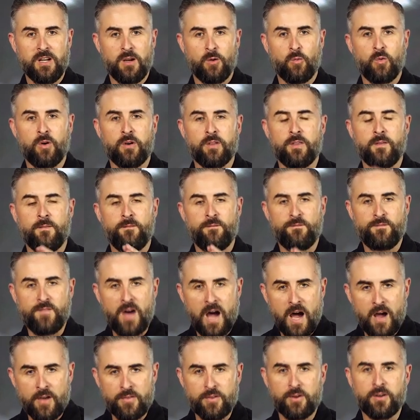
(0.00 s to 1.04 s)
where the
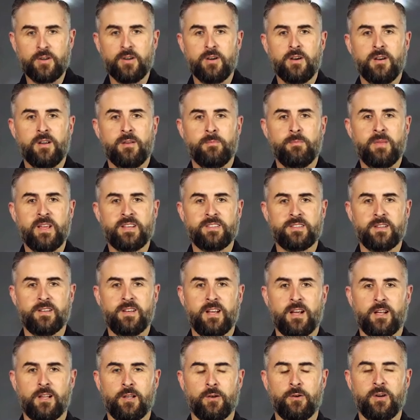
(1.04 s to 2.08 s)
Father makes a
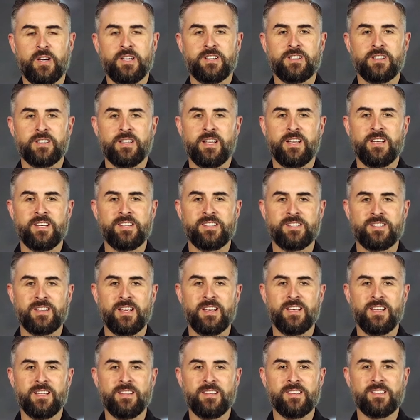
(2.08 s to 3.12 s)
declaration that He's
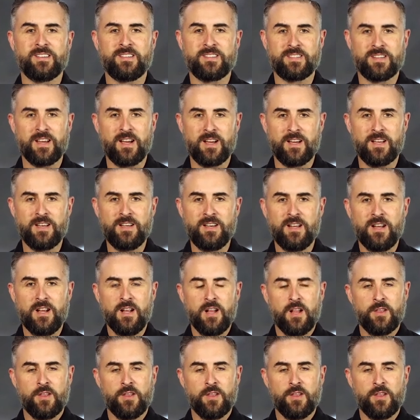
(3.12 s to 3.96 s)
sending the Son,